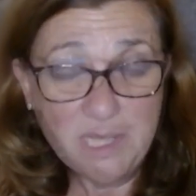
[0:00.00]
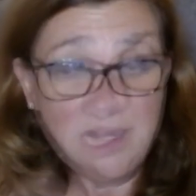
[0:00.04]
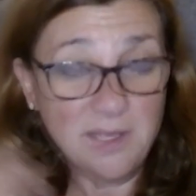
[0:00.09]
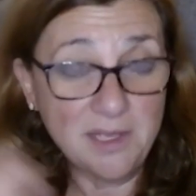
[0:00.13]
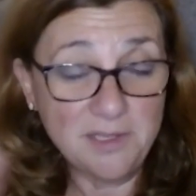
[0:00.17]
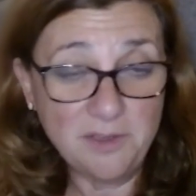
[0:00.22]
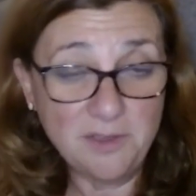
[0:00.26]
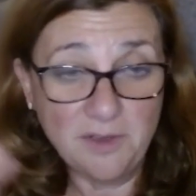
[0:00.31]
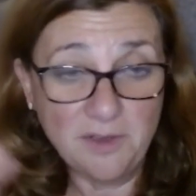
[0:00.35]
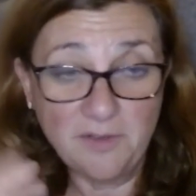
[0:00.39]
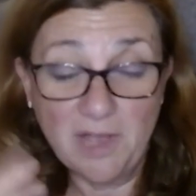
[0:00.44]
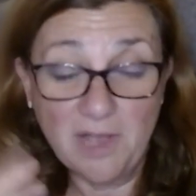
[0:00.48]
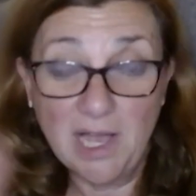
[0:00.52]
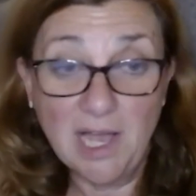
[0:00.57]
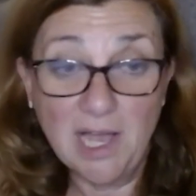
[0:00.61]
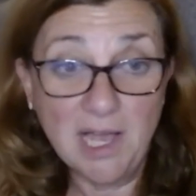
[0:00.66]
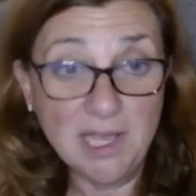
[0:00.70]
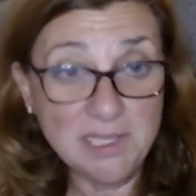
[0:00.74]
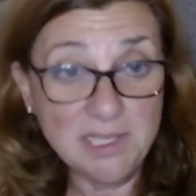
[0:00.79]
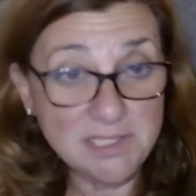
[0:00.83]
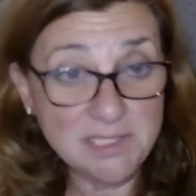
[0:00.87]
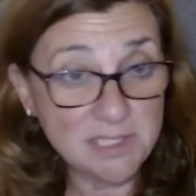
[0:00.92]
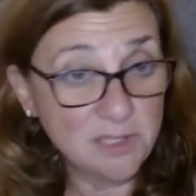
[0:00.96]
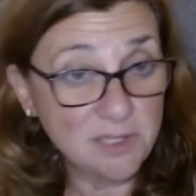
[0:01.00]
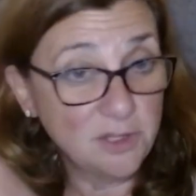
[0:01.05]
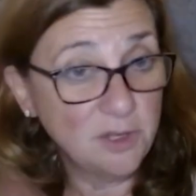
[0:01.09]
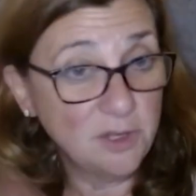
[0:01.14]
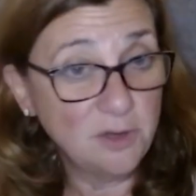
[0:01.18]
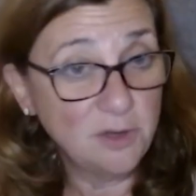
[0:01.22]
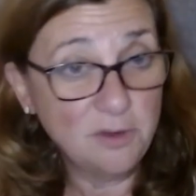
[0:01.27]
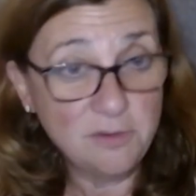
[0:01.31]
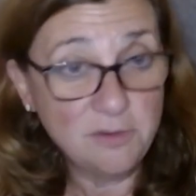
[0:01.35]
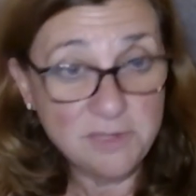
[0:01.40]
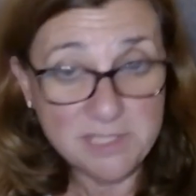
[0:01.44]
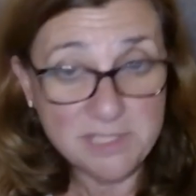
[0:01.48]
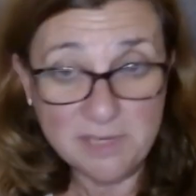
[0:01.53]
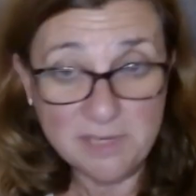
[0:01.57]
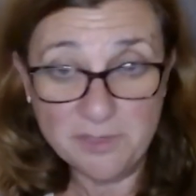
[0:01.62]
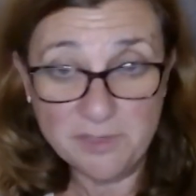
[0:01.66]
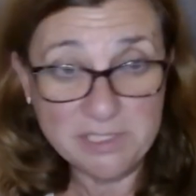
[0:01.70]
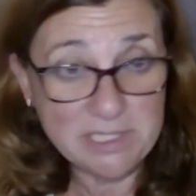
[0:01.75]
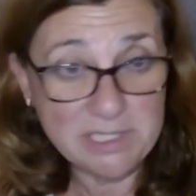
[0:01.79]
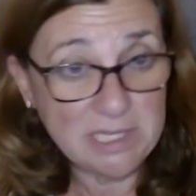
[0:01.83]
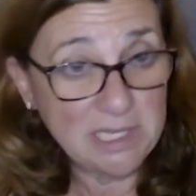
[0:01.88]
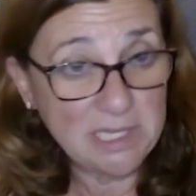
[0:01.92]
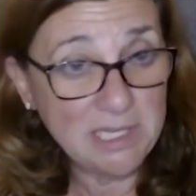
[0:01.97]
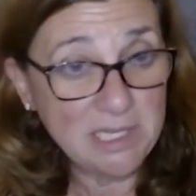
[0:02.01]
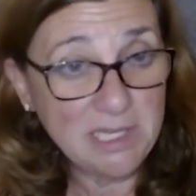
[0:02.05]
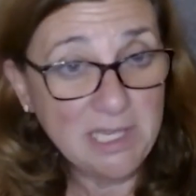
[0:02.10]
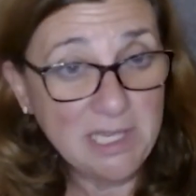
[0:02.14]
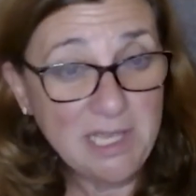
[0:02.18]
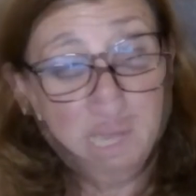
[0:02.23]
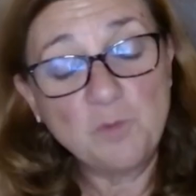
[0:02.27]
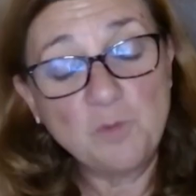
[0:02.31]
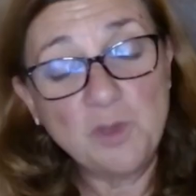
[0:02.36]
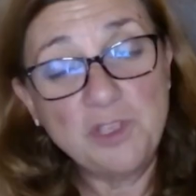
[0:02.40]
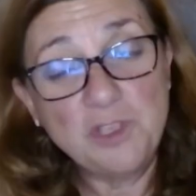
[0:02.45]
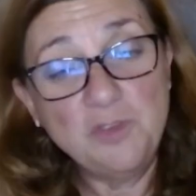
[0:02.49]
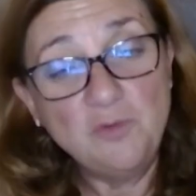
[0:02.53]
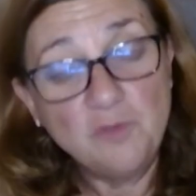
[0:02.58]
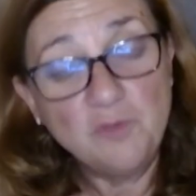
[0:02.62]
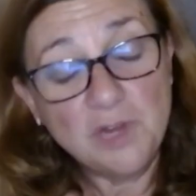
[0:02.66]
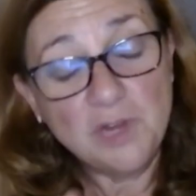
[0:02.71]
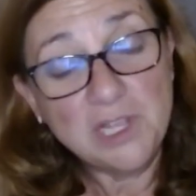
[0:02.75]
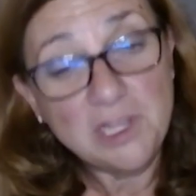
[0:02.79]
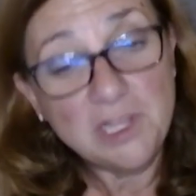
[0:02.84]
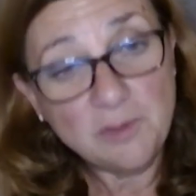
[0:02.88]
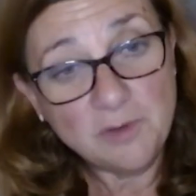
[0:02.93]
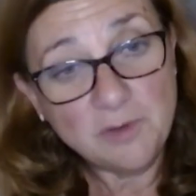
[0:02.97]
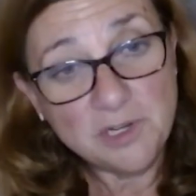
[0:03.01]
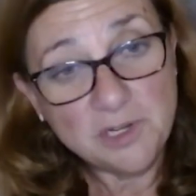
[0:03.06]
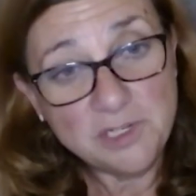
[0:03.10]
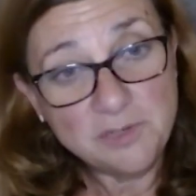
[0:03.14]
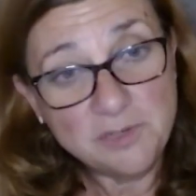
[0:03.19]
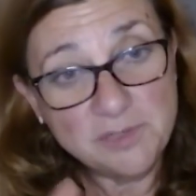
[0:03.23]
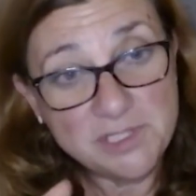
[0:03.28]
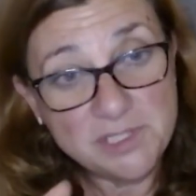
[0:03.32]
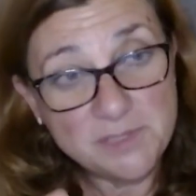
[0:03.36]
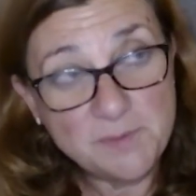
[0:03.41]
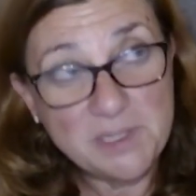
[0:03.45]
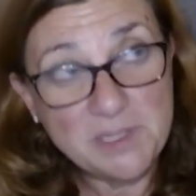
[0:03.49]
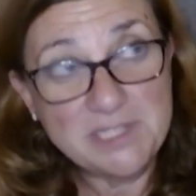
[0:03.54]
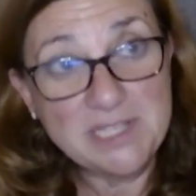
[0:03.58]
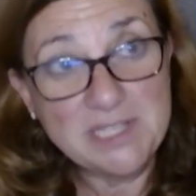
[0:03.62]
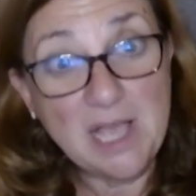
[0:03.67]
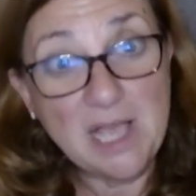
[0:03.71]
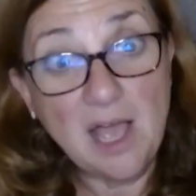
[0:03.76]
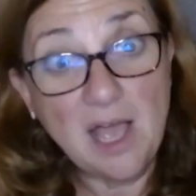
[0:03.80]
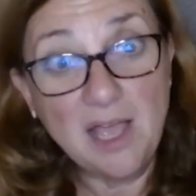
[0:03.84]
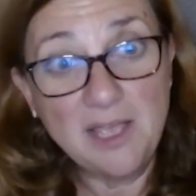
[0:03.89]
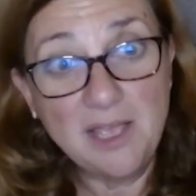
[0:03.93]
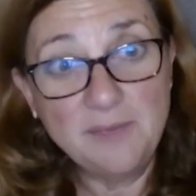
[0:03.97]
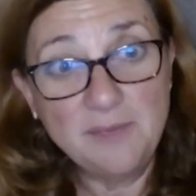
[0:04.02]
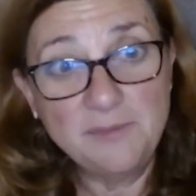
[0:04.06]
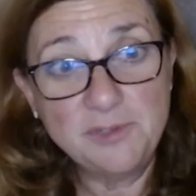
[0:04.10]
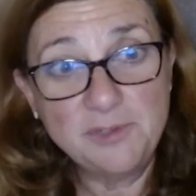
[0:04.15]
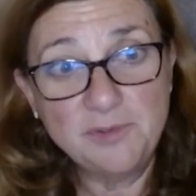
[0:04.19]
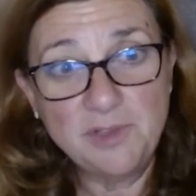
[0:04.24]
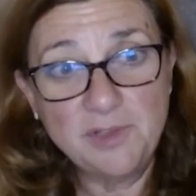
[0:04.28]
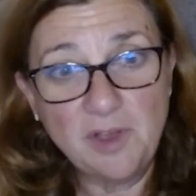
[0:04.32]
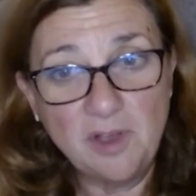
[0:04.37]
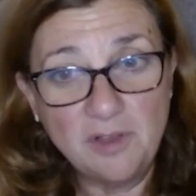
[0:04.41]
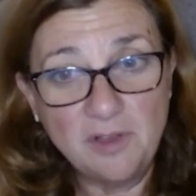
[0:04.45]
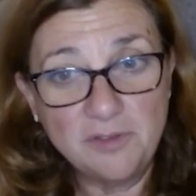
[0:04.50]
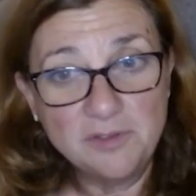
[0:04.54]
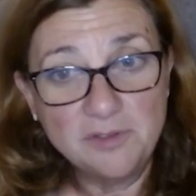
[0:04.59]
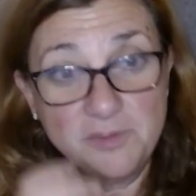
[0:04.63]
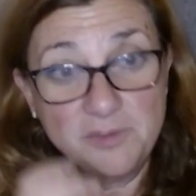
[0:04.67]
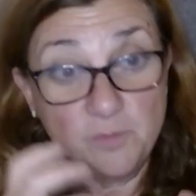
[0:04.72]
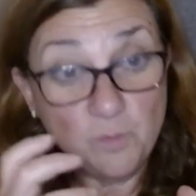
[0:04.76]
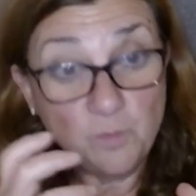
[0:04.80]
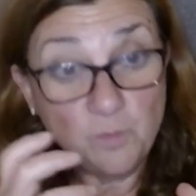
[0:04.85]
You have highs and lows every day. What you really want to do is spend time doing all those